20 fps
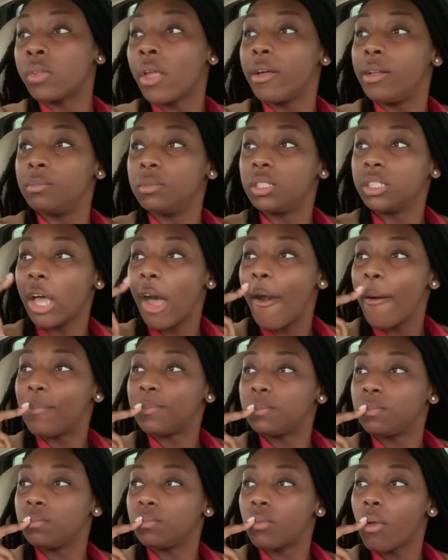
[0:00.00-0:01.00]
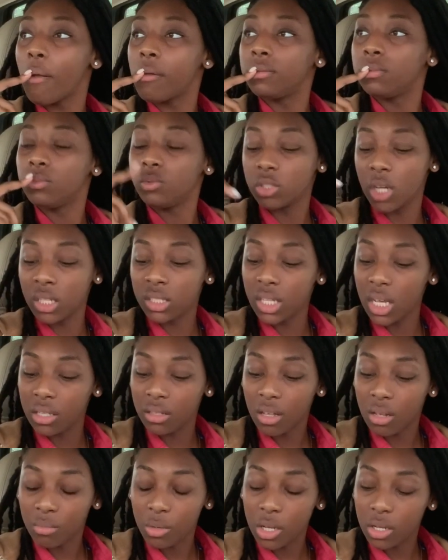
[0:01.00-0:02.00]
me stop. I'm trying to take
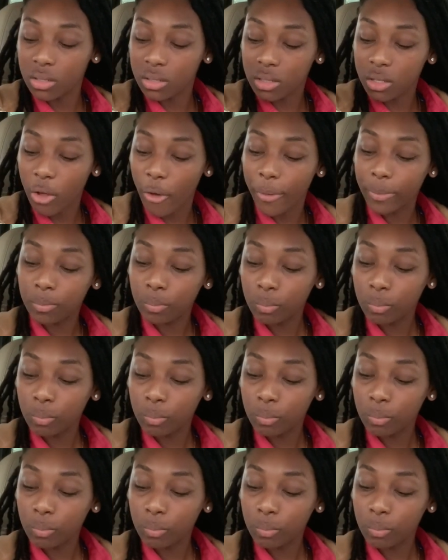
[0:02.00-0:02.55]
thumbnails and stuff.